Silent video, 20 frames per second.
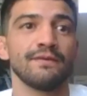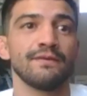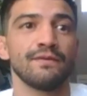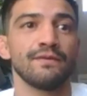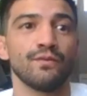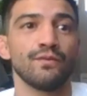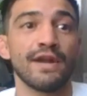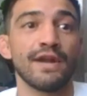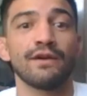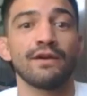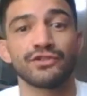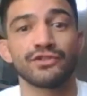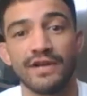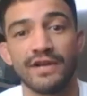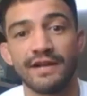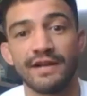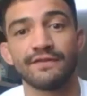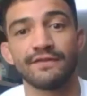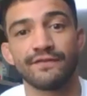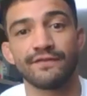when I was
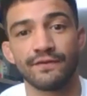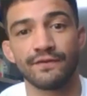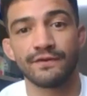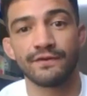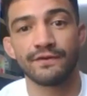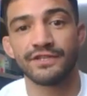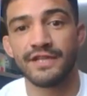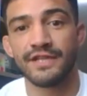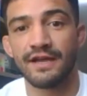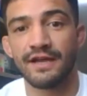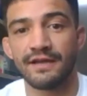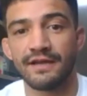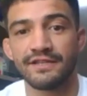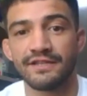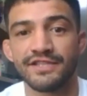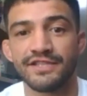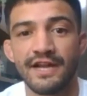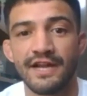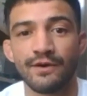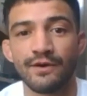training for, the
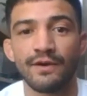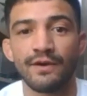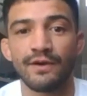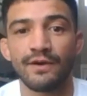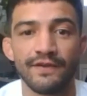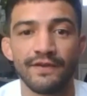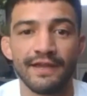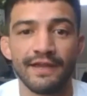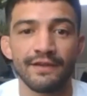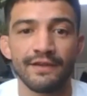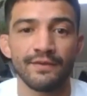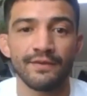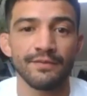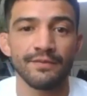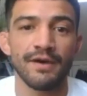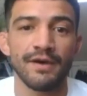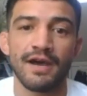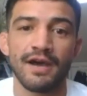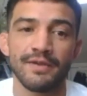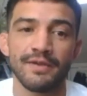Steyerwalt fight
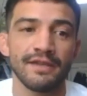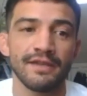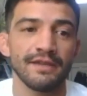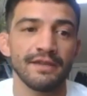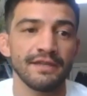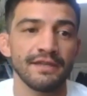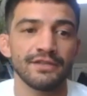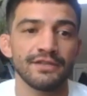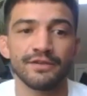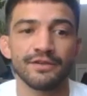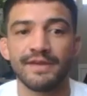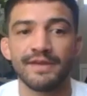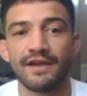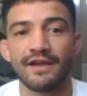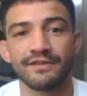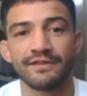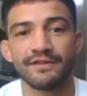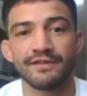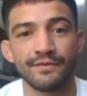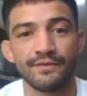with Bobby. He took me
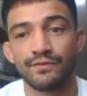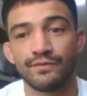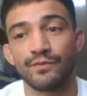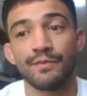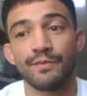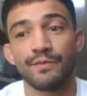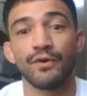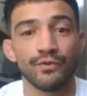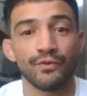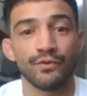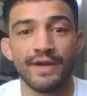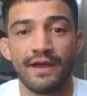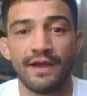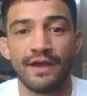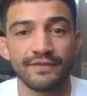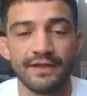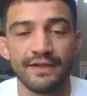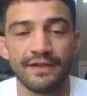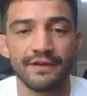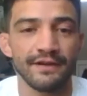out there. We both went
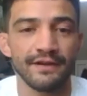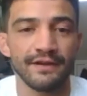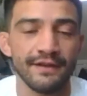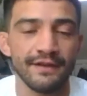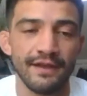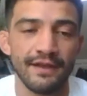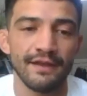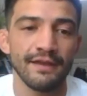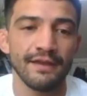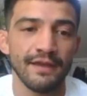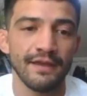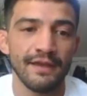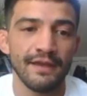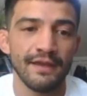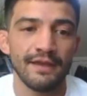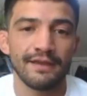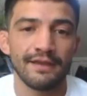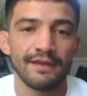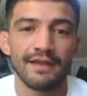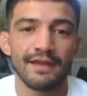out there and,
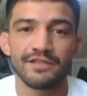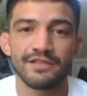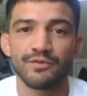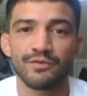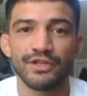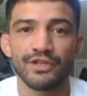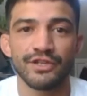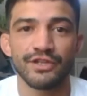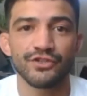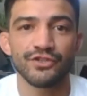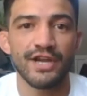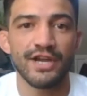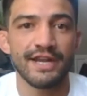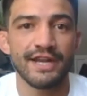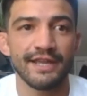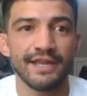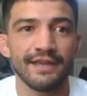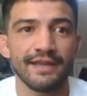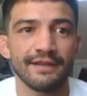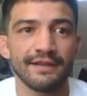got some really good
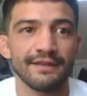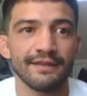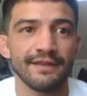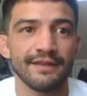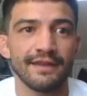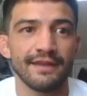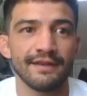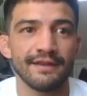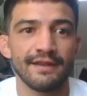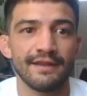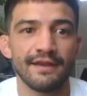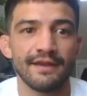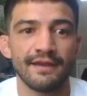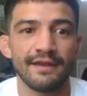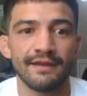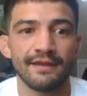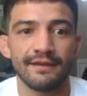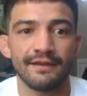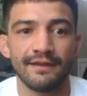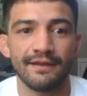training in. And then,
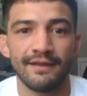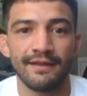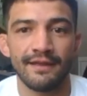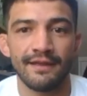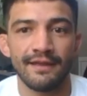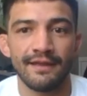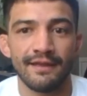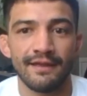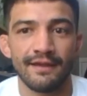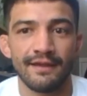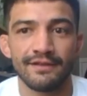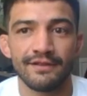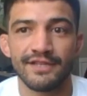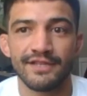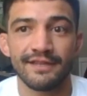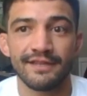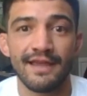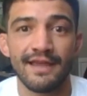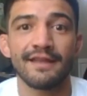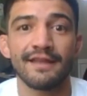I
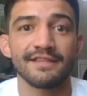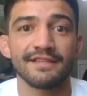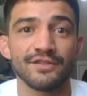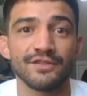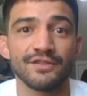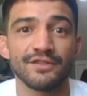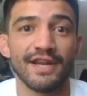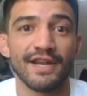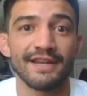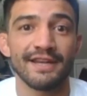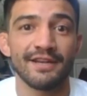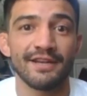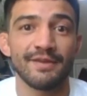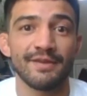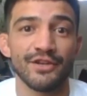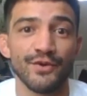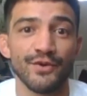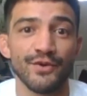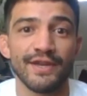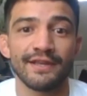was like, yeah, this is what I need to
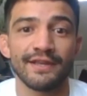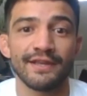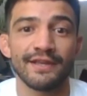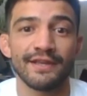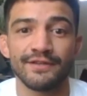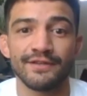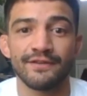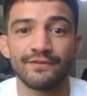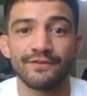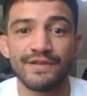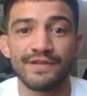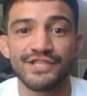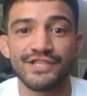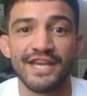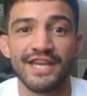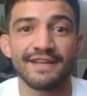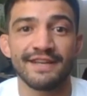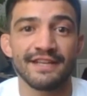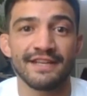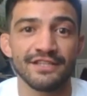be doing to
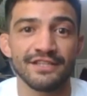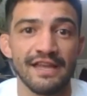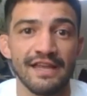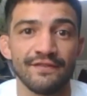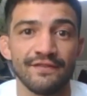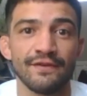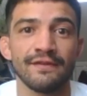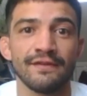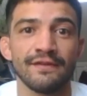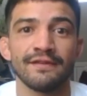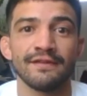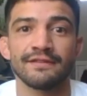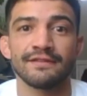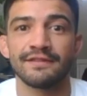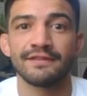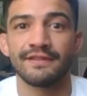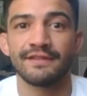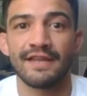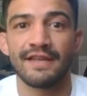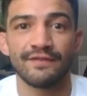reach that next level,
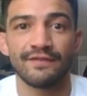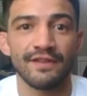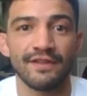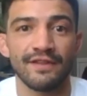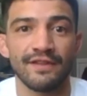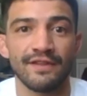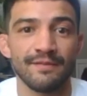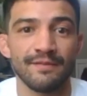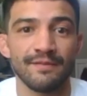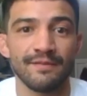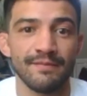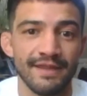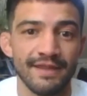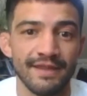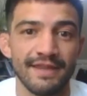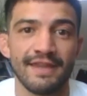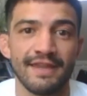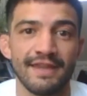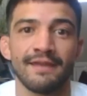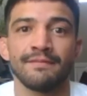to level up
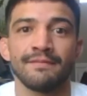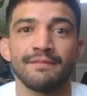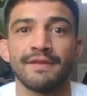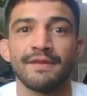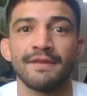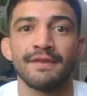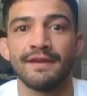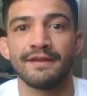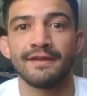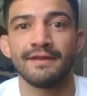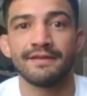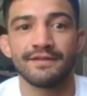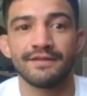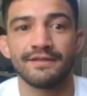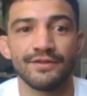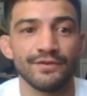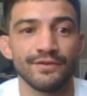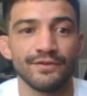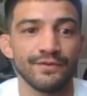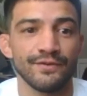my game,
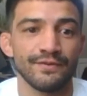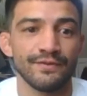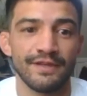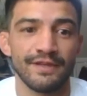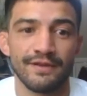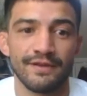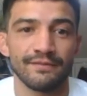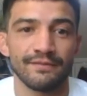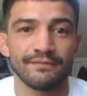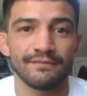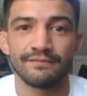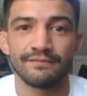to, you know,